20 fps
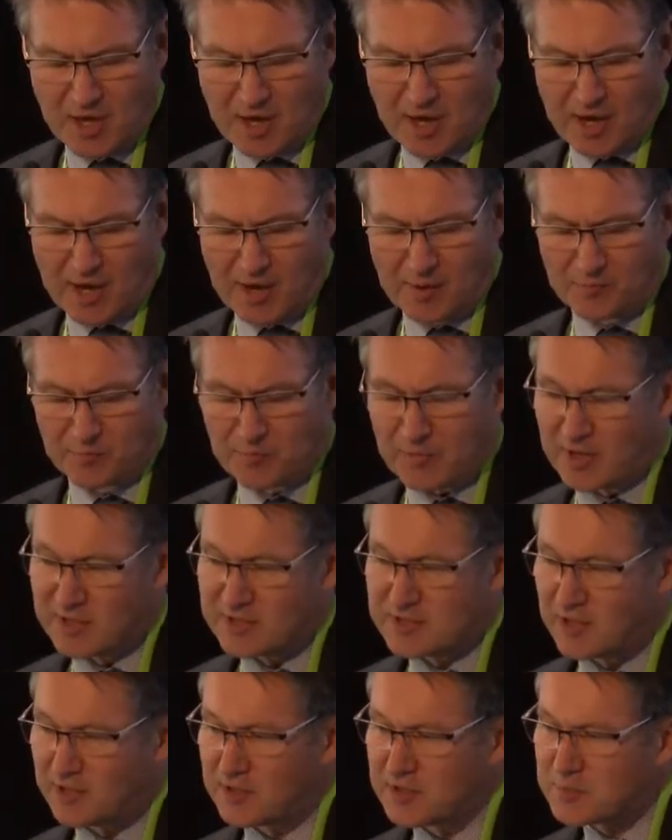Um,
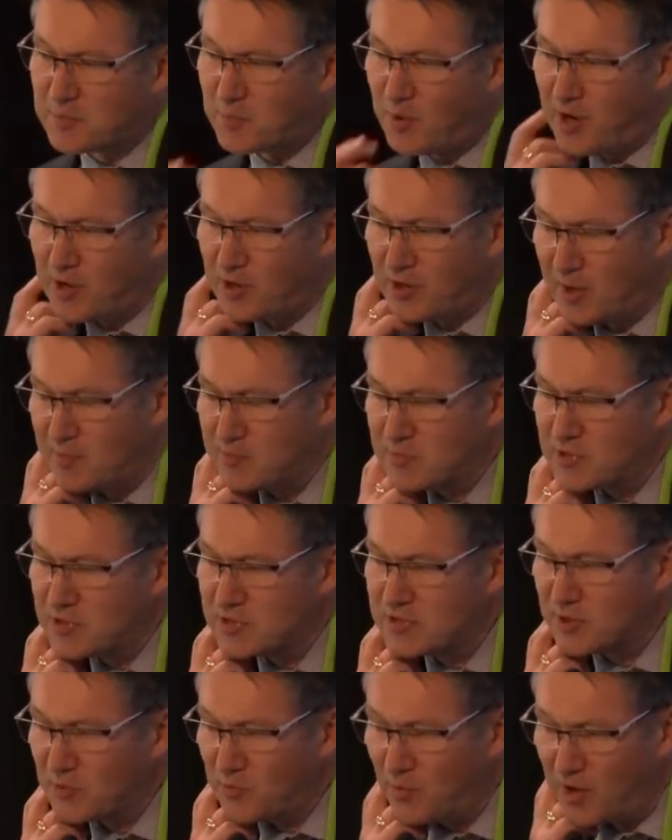and so this program,
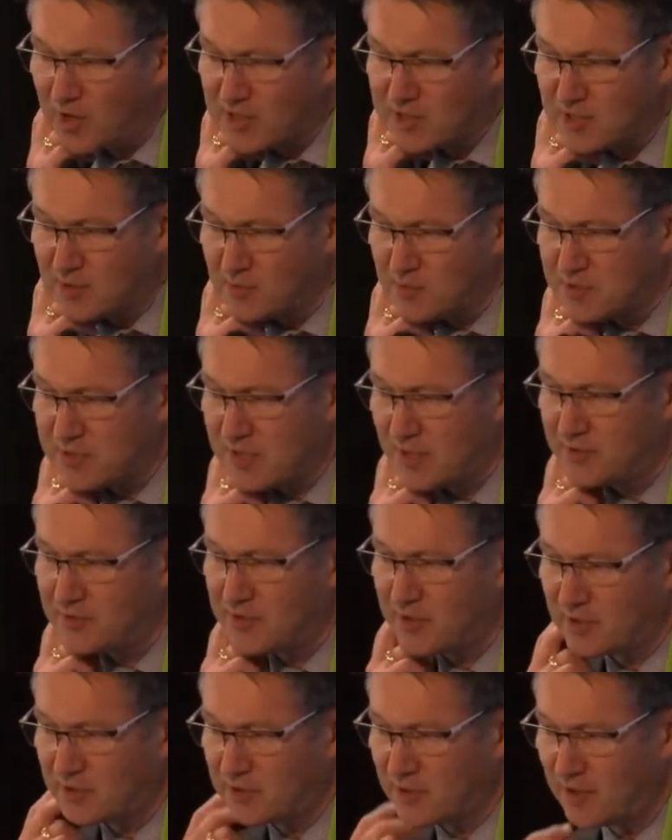Choosing Wisely, was
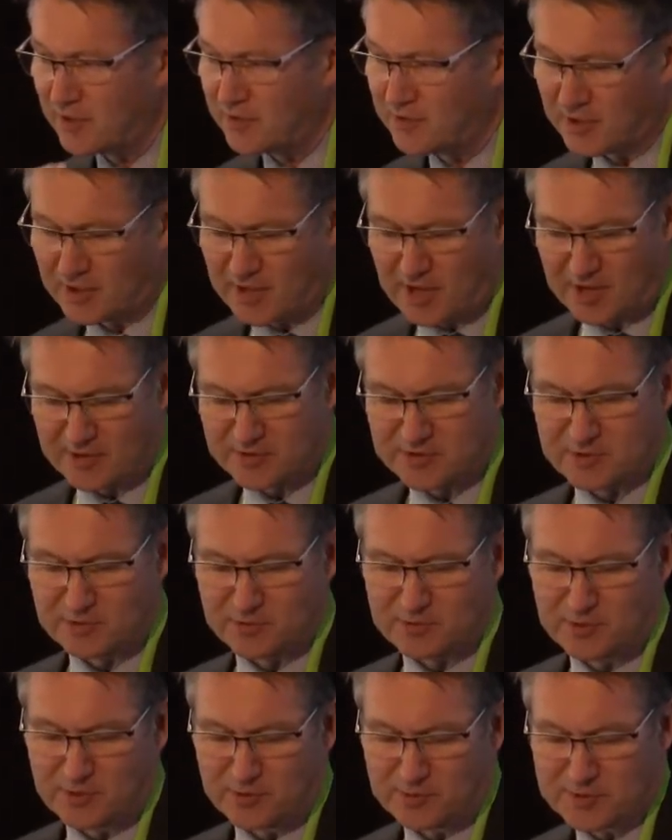something that the
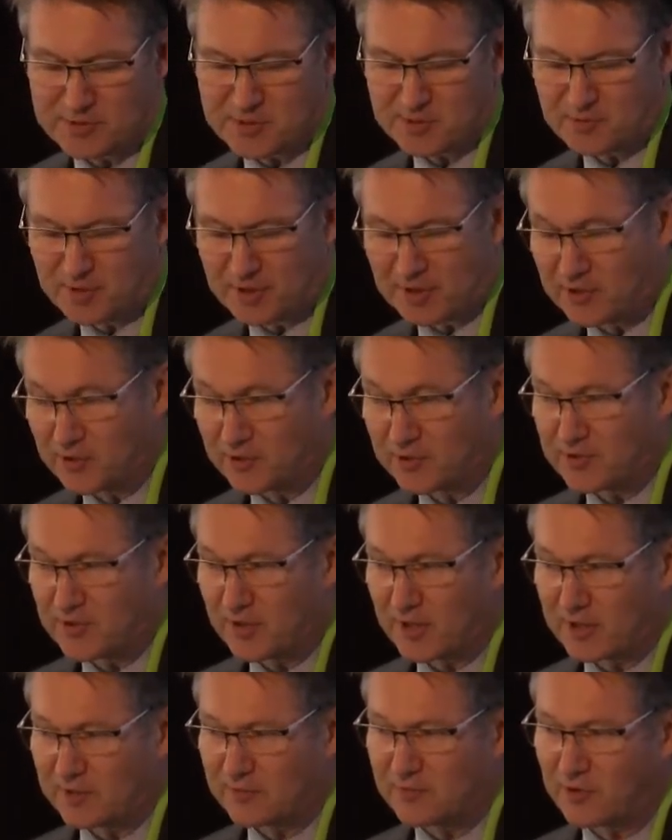council thought was a really good
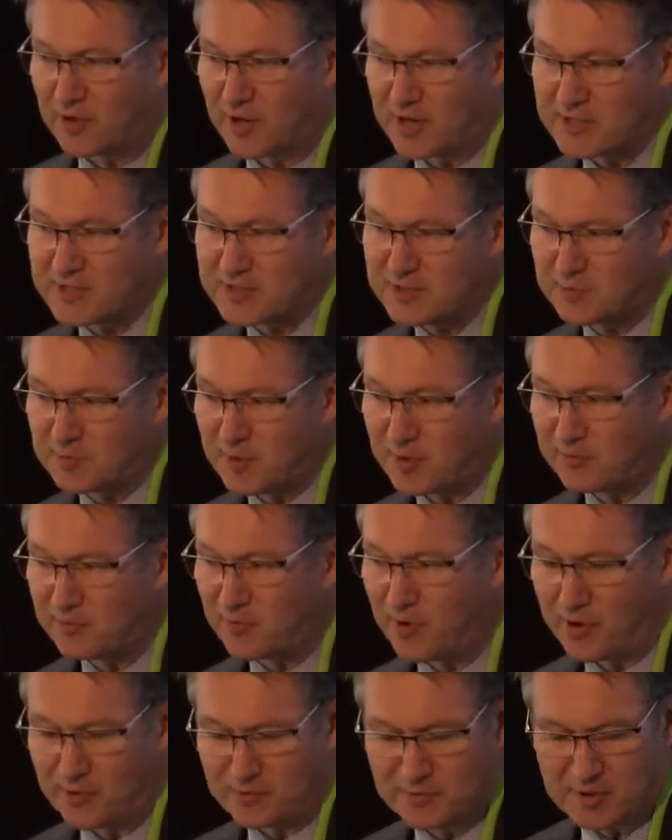thing for us to be
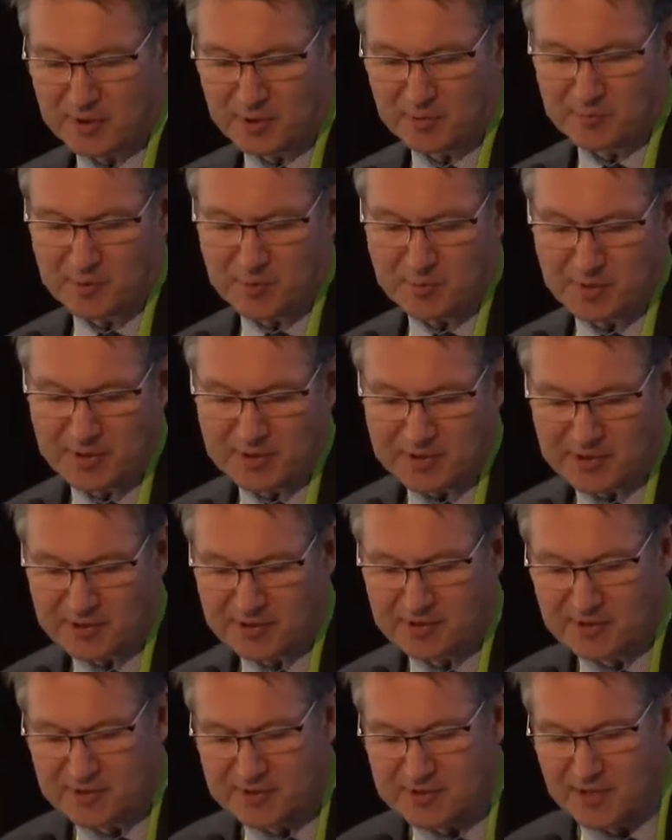involved in implementing
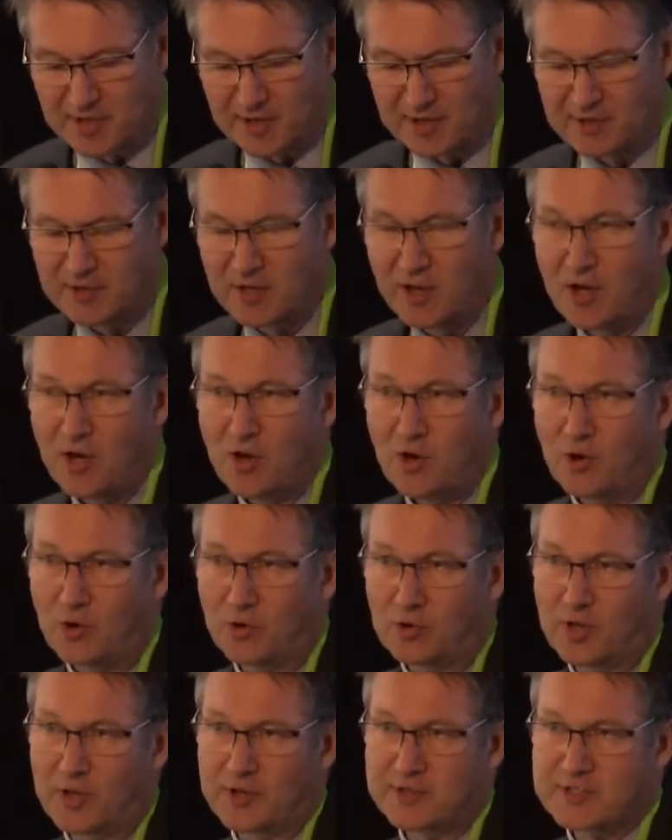in New Zealand,
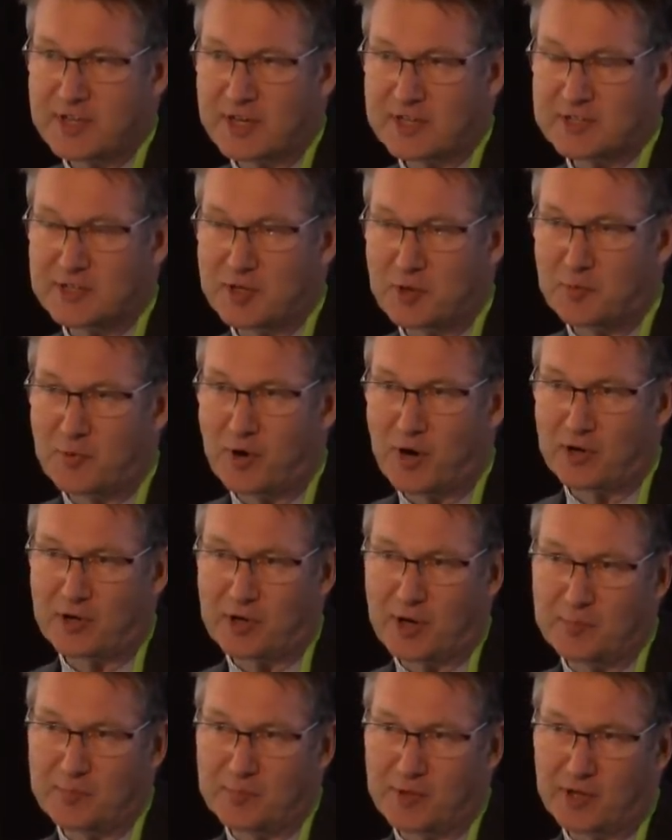although it's actually a
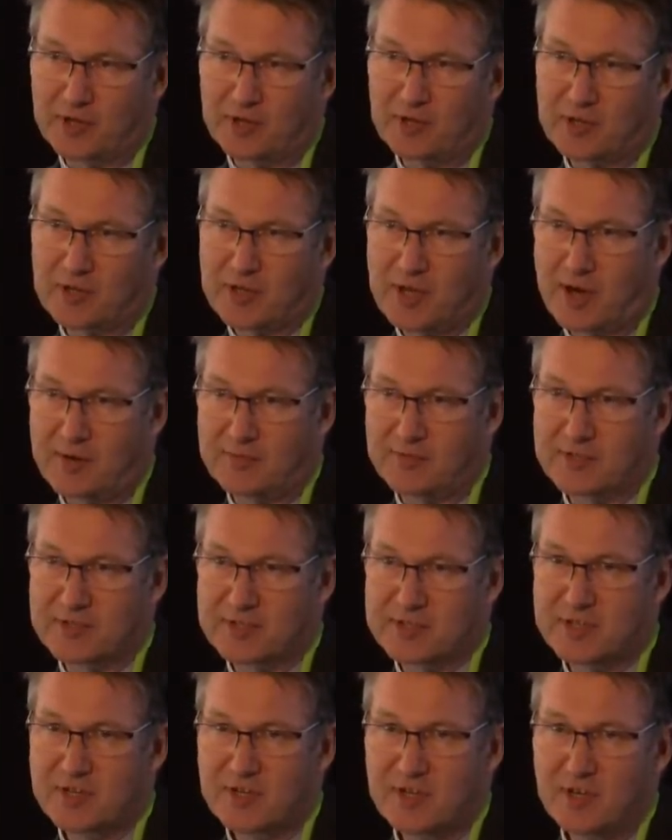program that
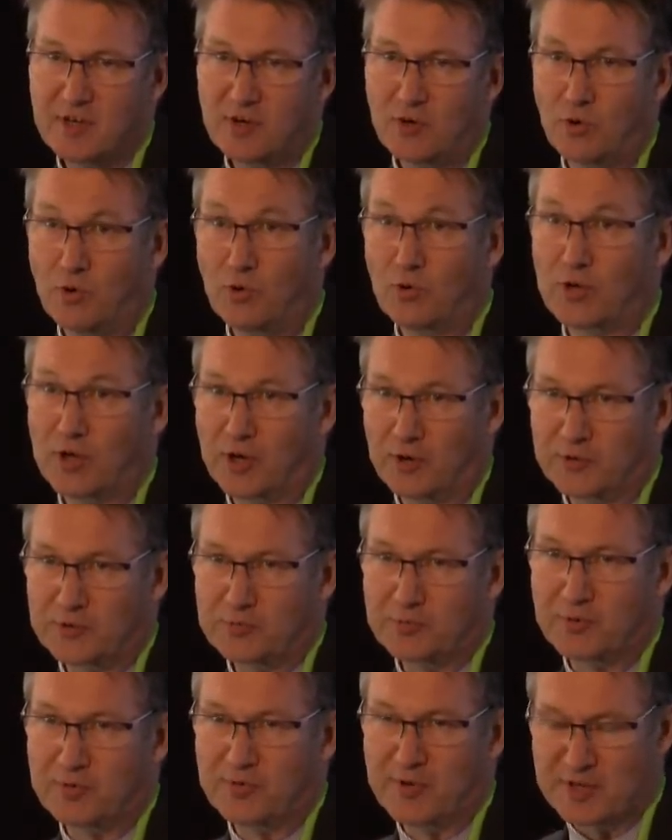covers all
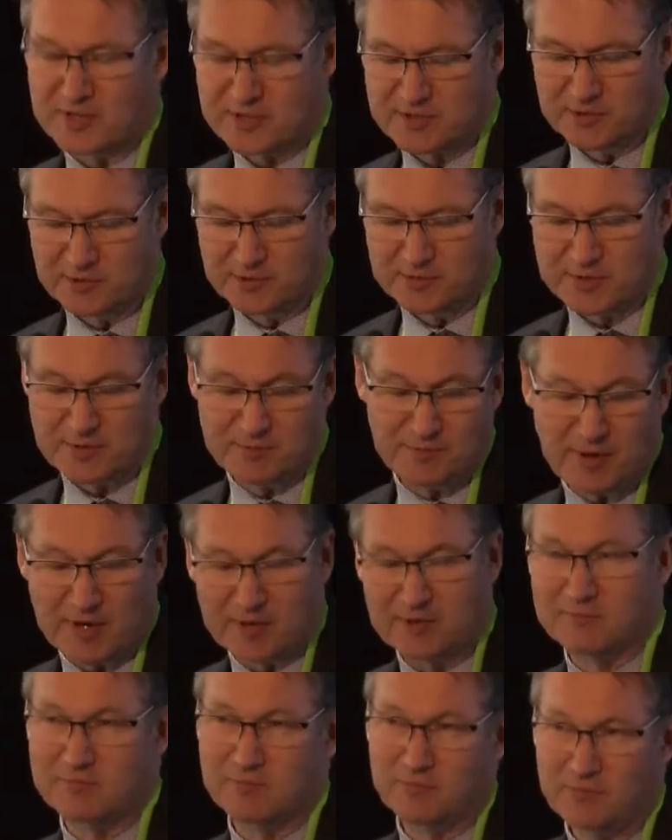health professionals. In
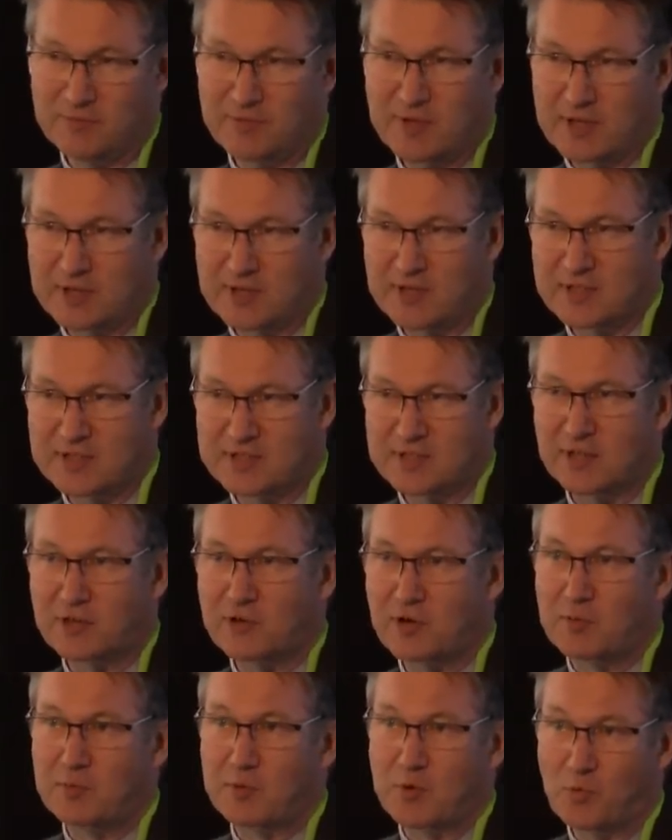fact, it's an
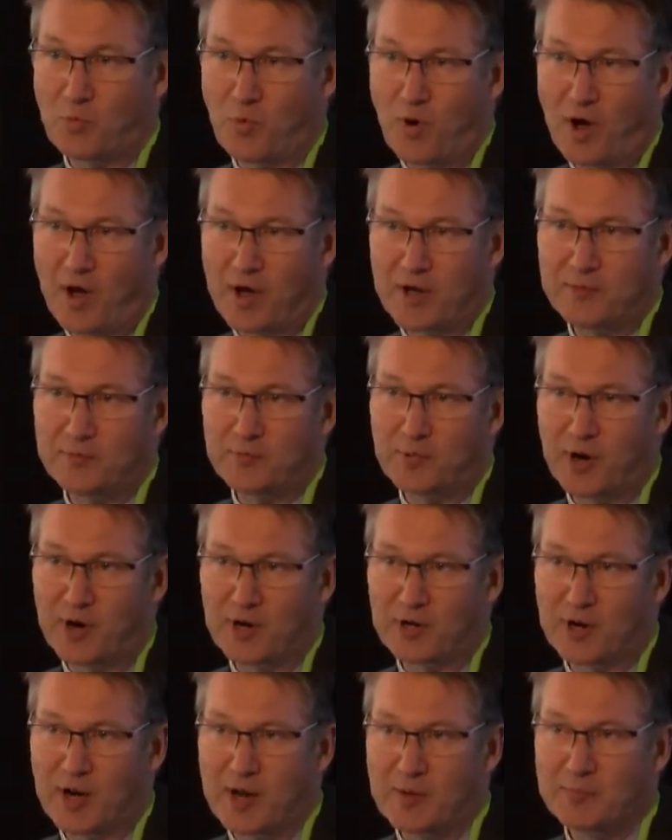incredibly wide
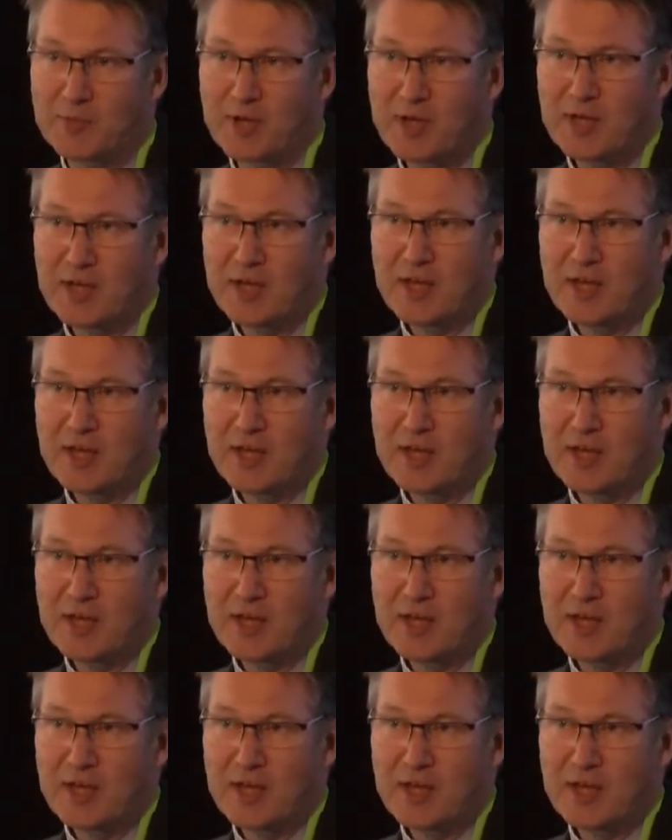program.